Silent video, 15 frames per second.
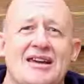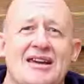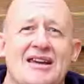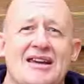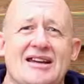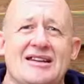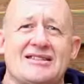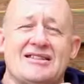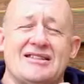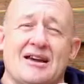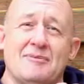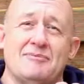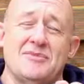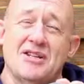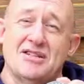it
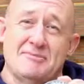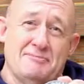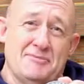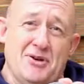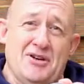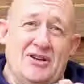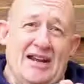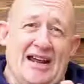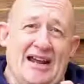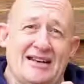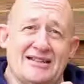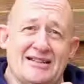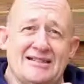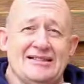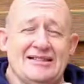doesn't burn your
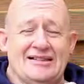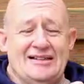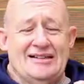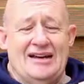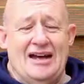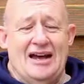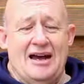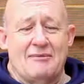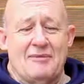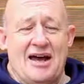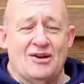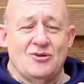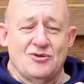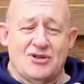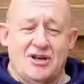hand,
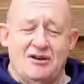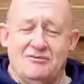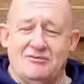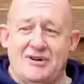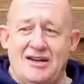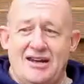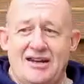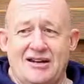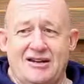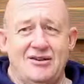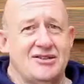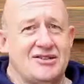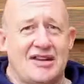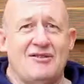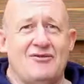and also it
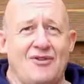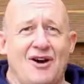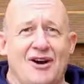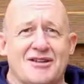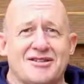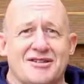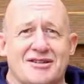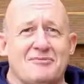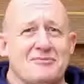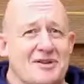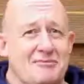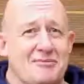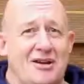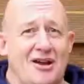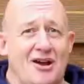could set fire to something
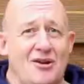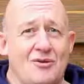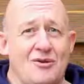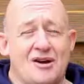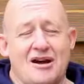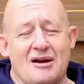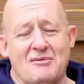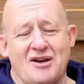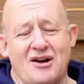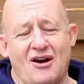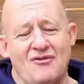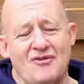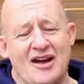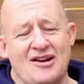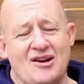below. I mean,
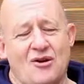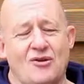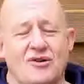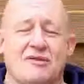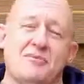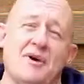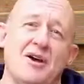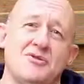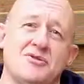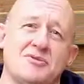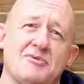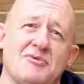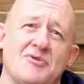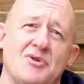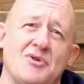I've had it on a post
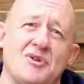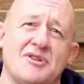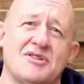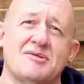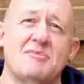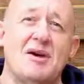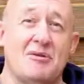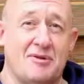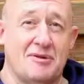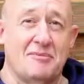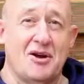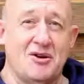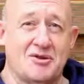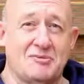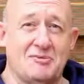before and smelt the
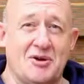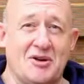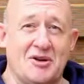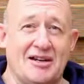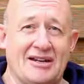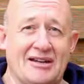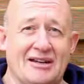post burning,